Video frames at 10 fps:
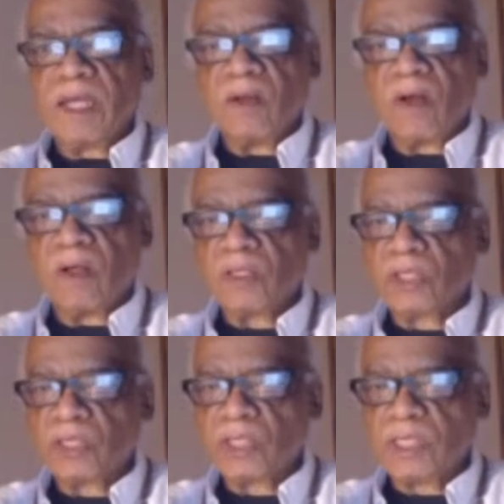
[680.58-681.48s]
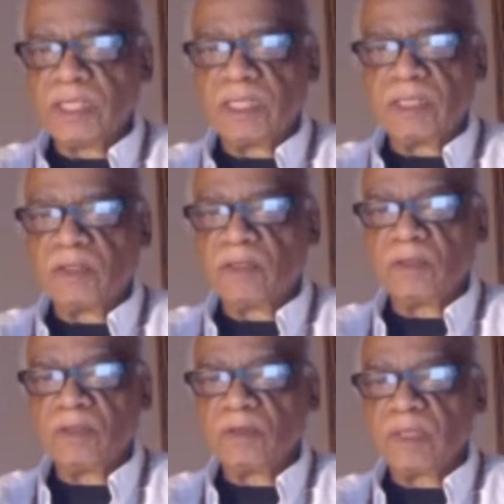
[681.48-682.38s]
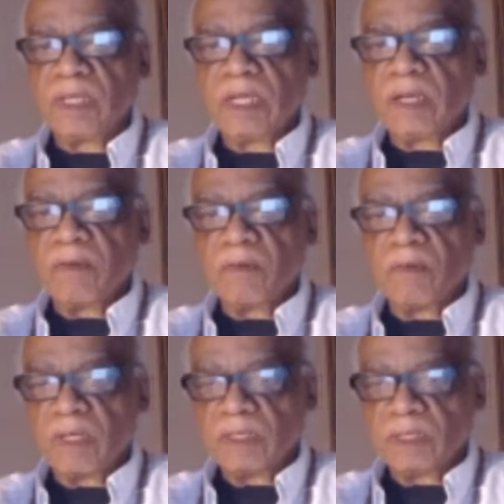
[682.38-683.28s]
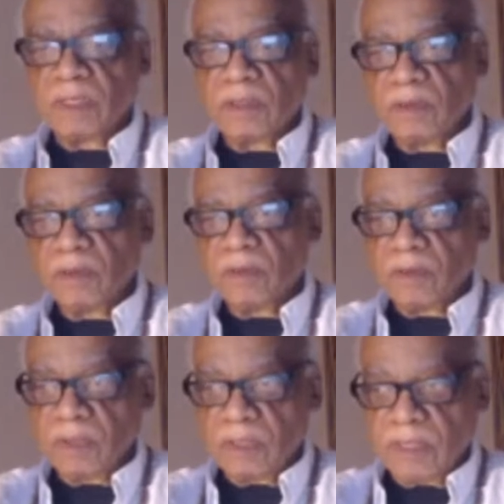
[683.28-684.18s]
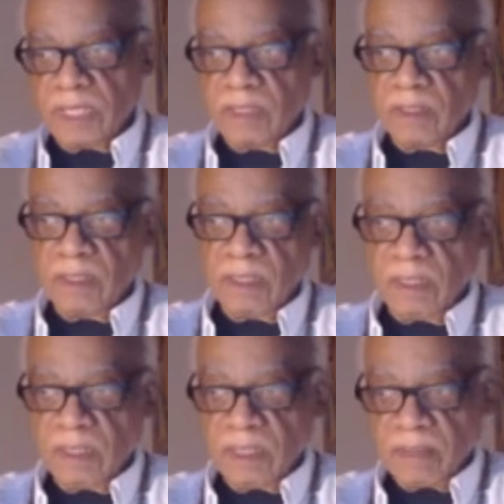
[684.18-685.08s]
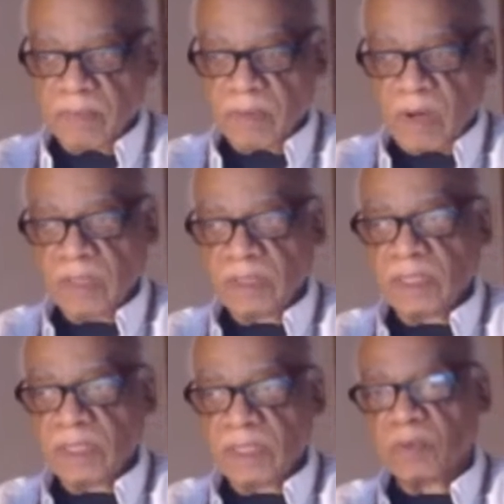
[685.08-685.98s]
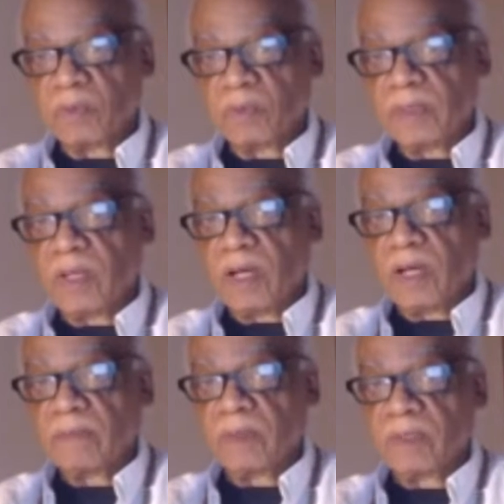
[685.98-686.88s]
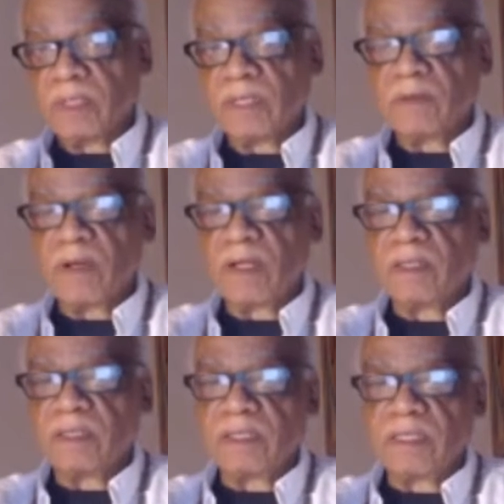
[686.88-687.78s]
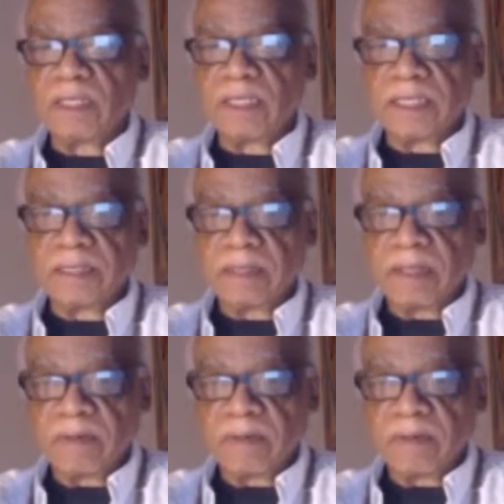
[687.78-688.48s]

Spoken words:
and all she needed to do was to take the process, which we'll be talking about later on, the